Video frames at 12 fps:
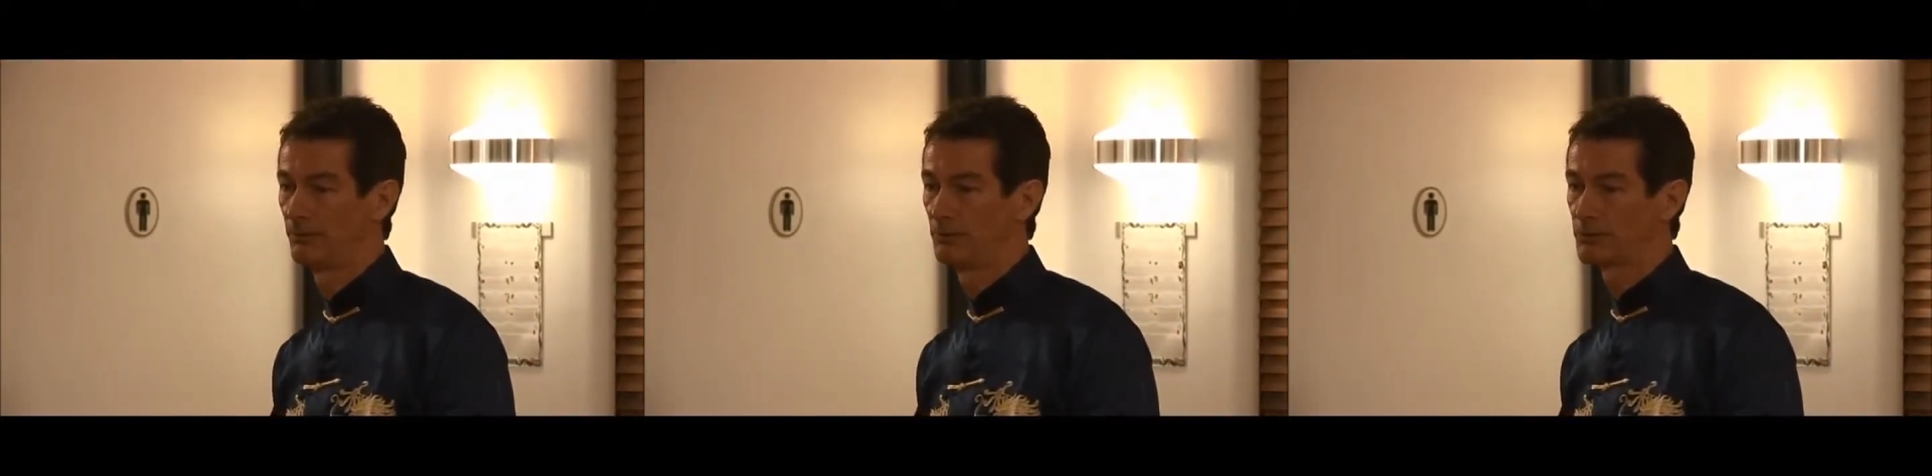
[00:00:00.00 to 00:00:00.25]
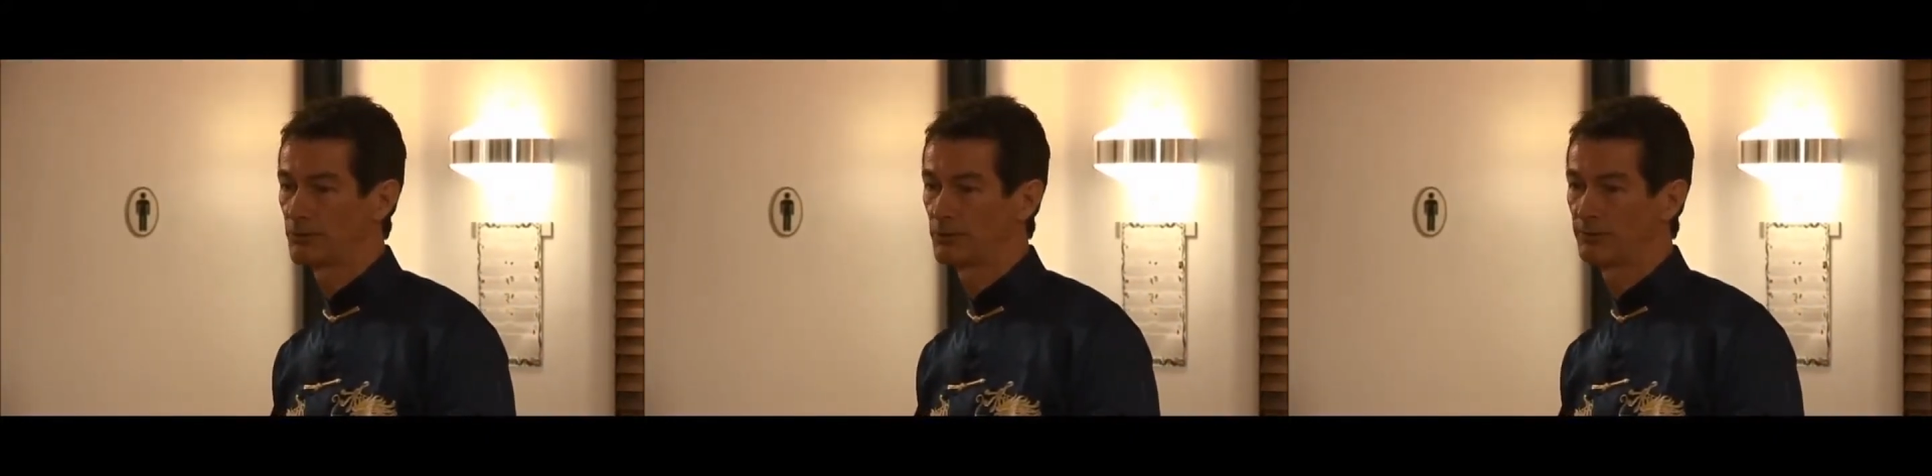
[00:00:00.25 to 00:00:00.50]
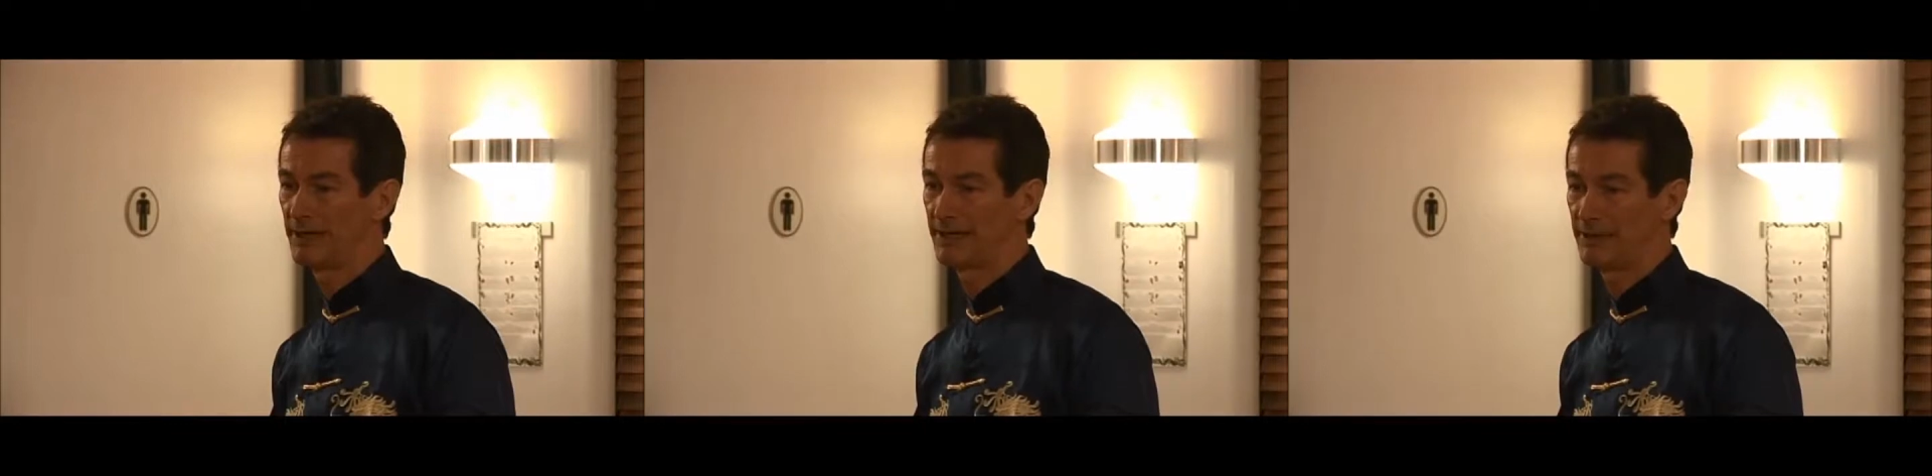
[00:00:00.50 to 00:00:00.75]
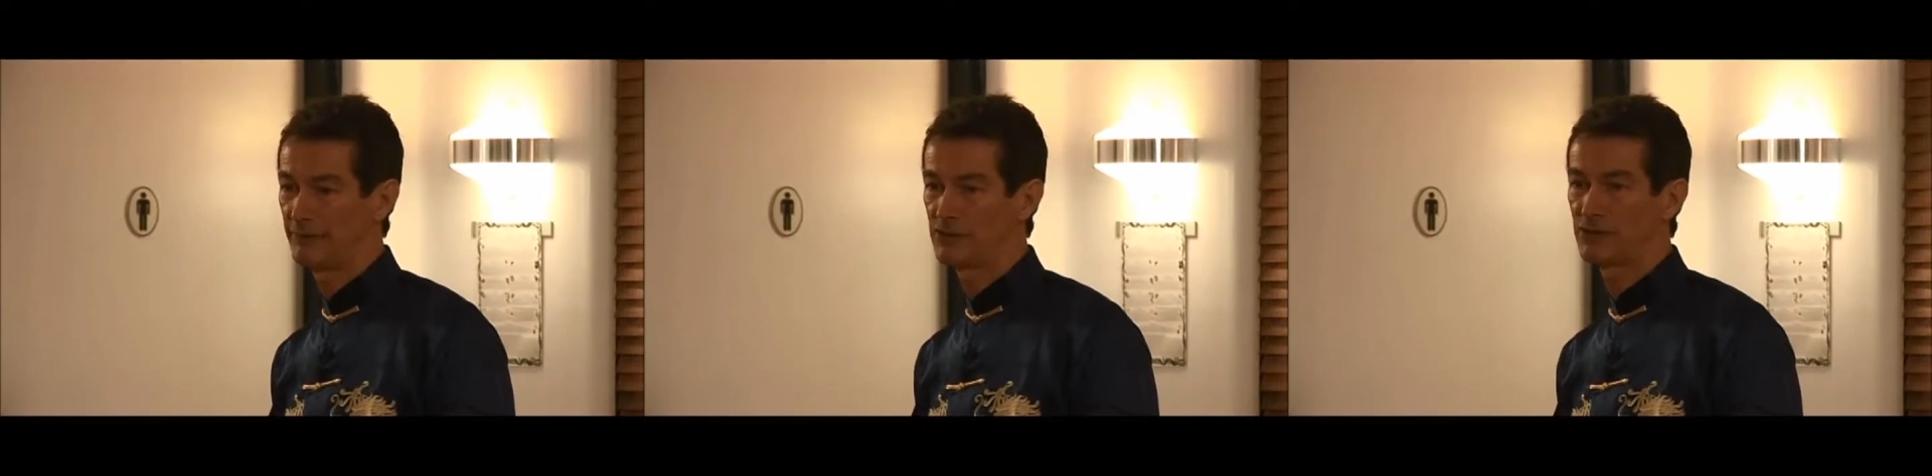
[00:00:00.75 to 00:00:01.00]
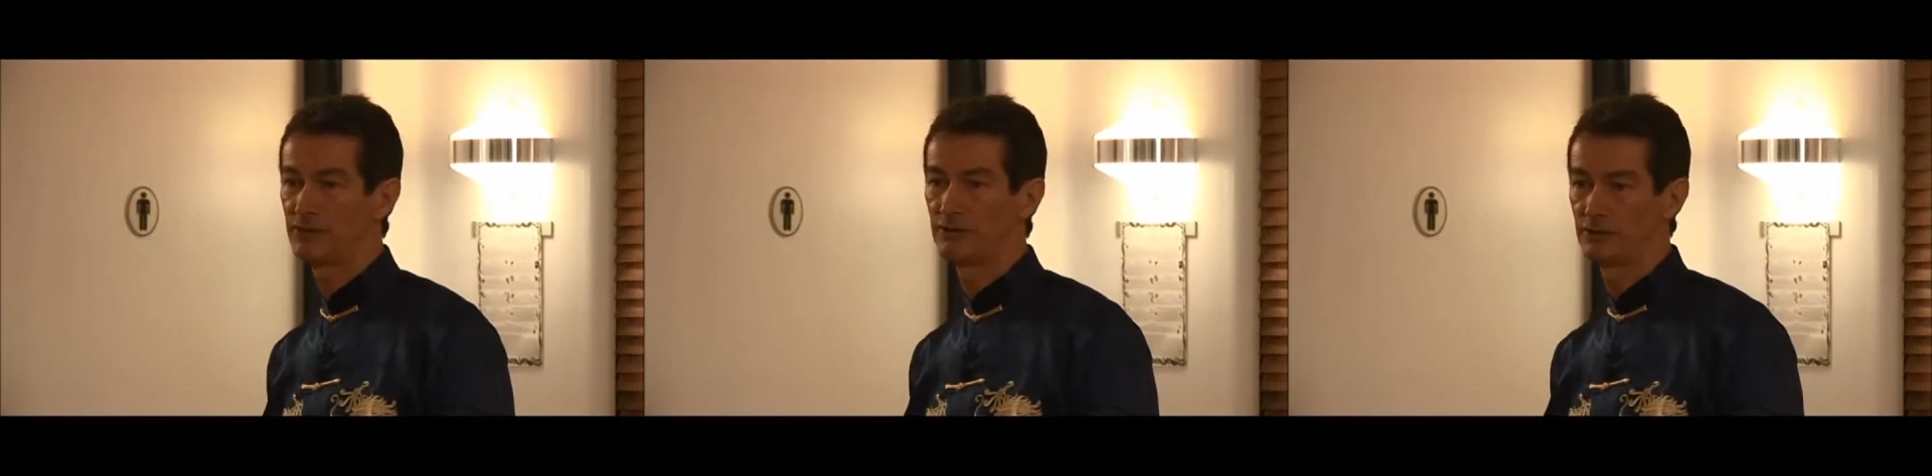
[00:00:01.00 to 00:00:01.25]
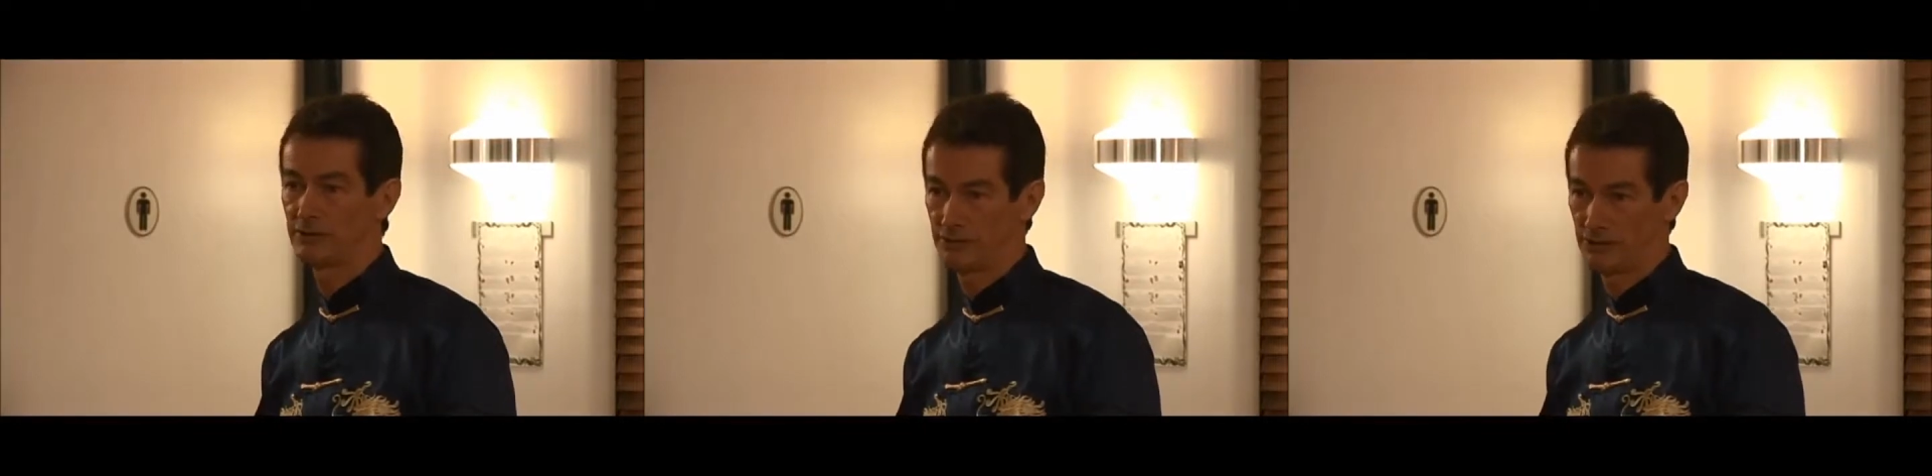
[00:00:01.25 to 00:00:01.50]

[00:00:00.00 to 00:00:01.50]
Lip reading: we'll talk about heaven Qi and earth